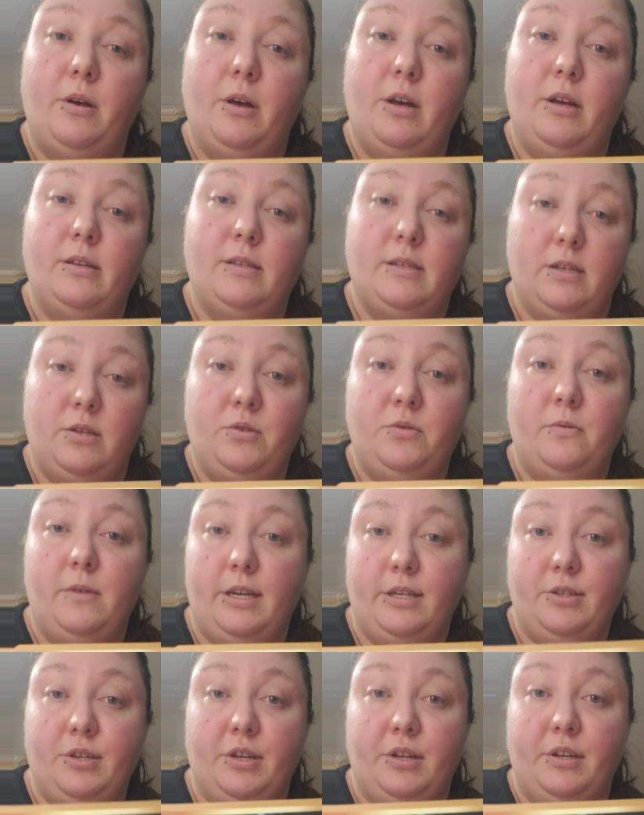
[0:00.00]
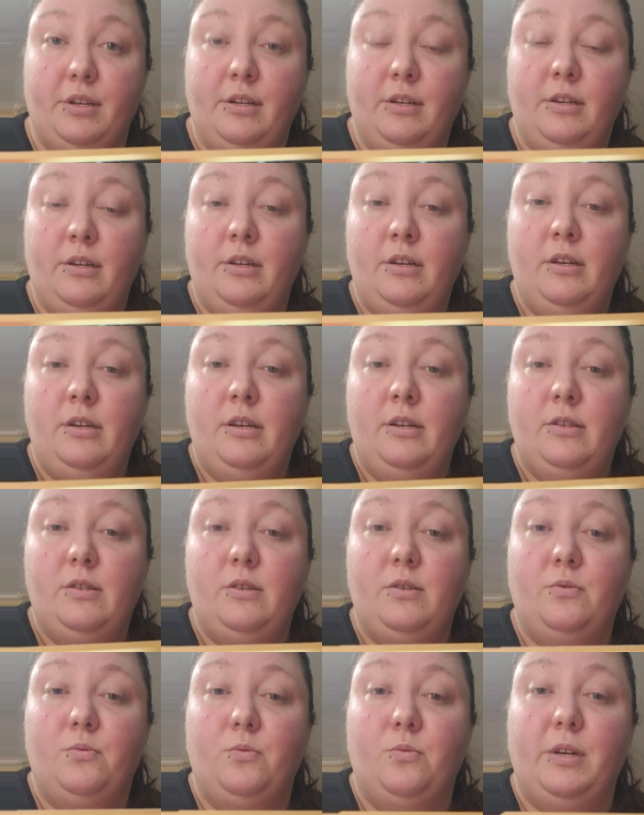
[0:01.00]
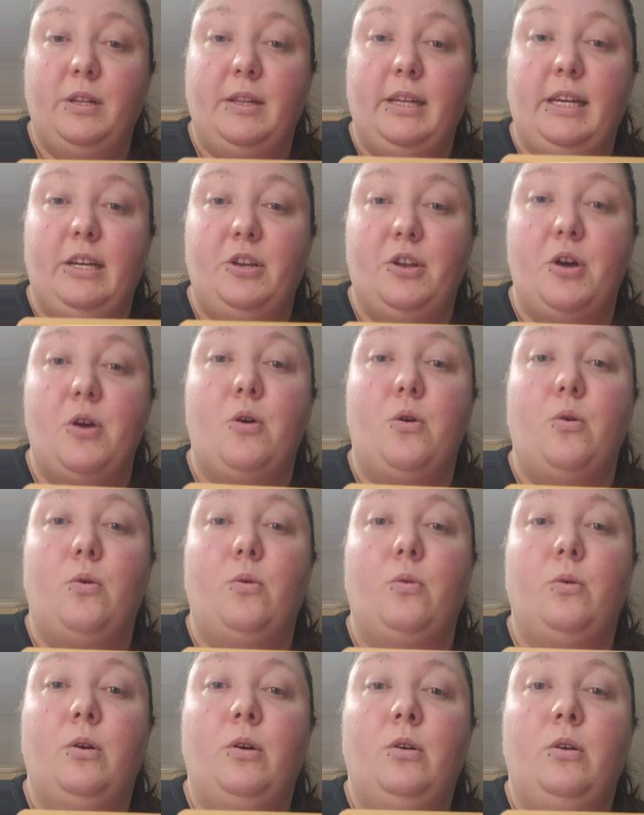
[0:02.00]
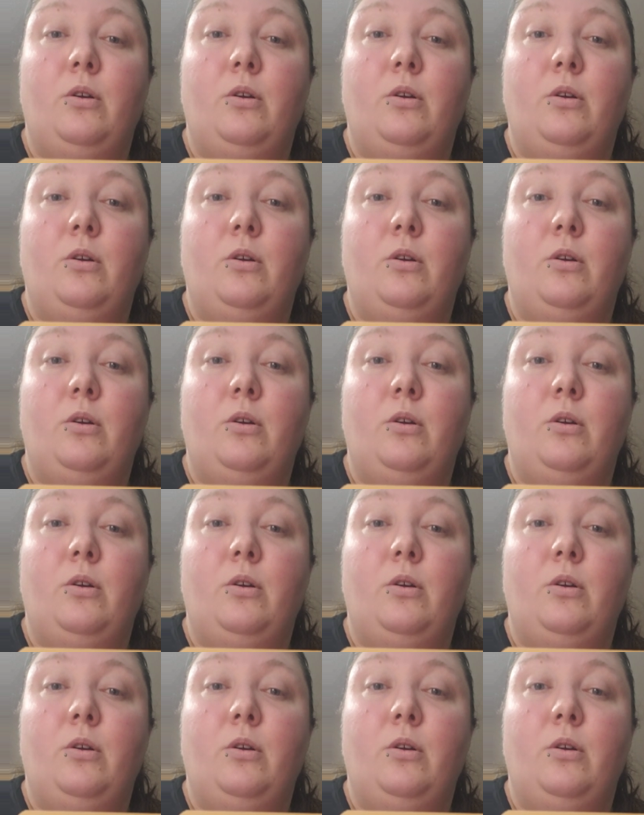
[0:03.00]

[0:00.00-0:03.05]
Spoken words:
a situation to really know